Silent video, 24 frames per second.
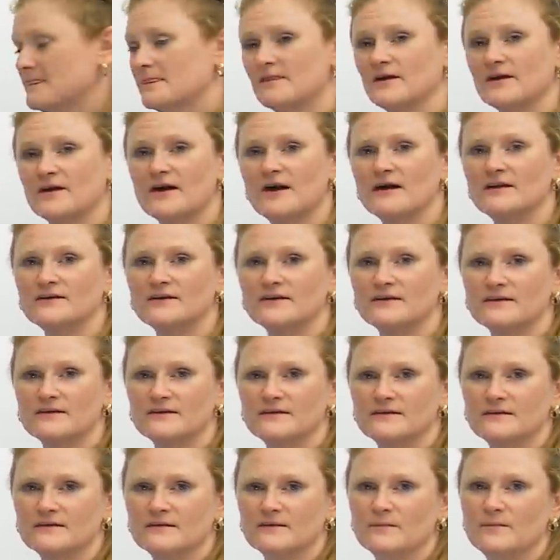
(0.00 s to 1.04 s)
The color,
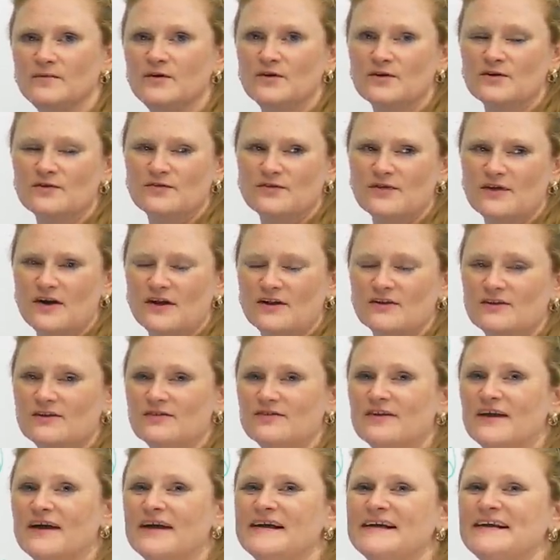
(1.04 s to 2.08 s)
beautiful color
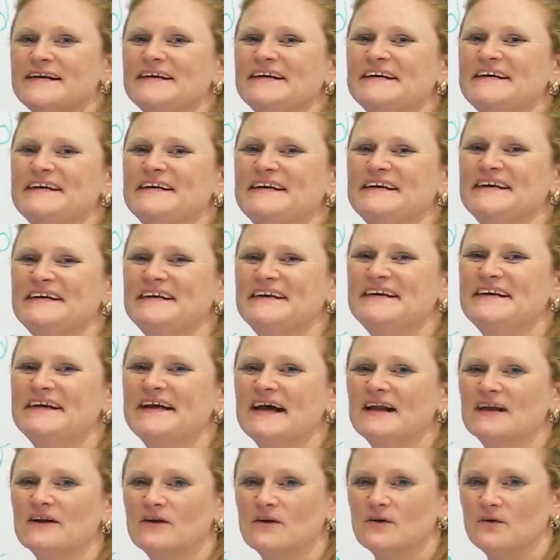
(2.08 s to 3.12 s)
of
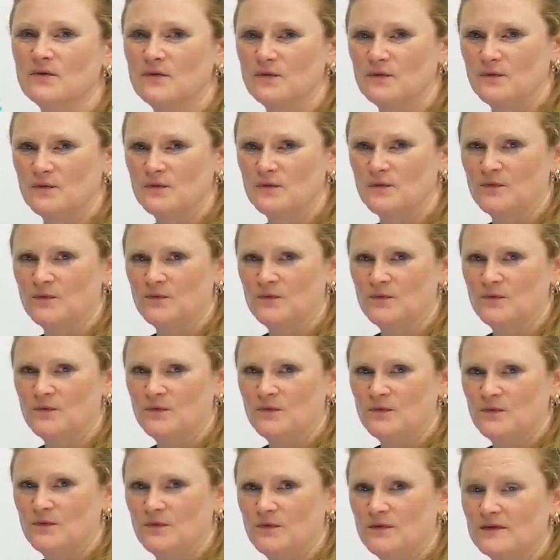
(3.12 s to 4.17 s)
yellow.
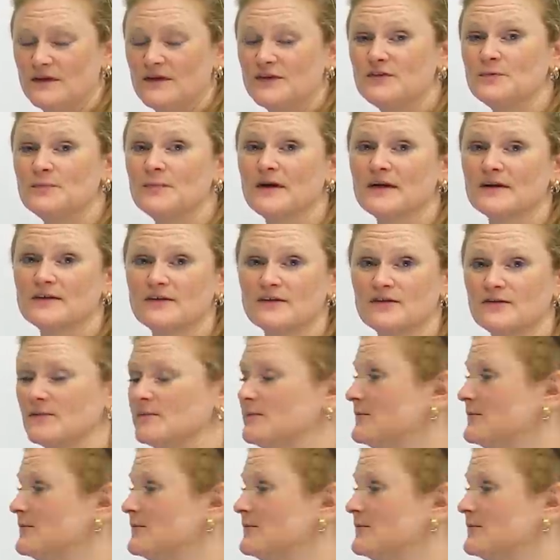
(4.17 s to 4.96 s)
Let's practice